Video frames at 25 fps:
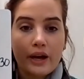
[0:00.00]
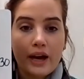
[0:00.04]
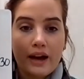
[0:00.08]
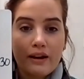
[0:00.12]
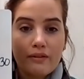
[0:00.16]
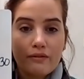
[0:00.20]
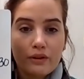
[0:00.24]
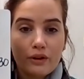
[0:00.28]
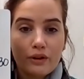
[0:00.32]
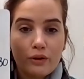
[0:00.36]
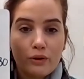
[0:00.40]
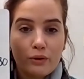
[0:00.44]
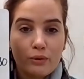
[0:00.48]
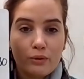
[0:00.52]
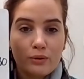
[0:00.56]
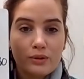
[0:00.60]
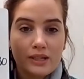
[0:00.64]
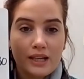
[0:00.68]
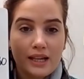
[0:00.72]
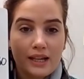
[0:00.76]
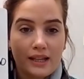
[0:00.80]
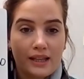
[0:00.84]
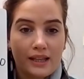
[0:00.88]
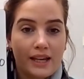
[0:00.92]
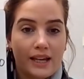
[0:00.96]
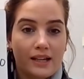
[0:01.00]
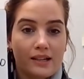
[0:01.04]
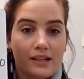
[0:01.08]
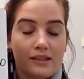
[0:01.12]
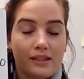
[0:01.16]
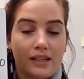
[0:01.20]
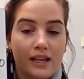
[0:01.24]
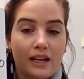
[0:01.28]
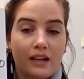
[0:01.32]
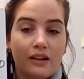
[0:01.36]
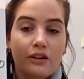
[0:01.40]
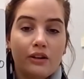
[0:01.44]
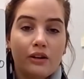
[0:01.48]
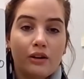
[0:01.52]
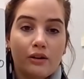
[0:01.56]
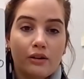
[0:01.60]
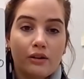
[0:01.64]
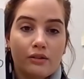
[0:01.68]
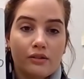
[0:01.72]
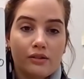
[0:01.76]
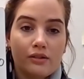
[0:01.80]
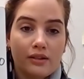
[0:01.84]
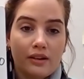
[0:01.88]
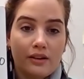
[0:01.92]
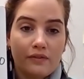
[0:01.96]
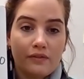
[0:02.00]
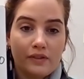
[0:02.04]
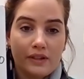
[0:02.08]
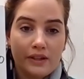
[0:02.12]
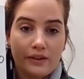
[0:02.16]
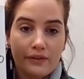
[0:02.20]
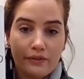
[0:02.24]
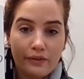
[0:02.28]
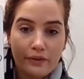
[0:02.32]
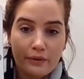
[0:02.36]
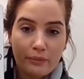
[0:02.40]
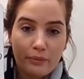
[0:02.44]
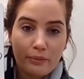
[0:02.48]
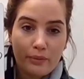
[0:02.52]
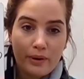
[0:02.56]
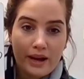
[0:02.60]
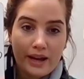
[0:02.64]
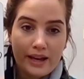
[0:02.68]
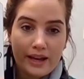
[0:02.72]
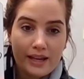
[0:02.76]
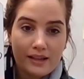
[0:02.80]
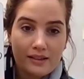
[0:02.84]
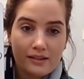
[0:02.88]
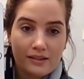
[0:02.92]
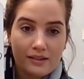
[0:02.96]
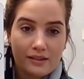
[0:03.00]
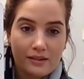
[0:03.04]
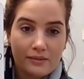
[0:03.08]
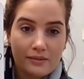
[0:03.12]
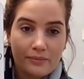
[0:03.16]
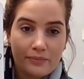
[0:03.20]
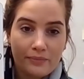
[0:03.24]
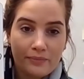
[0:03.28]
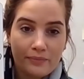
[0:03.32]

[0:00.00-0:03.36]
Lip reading: at recording this in lots of different ways.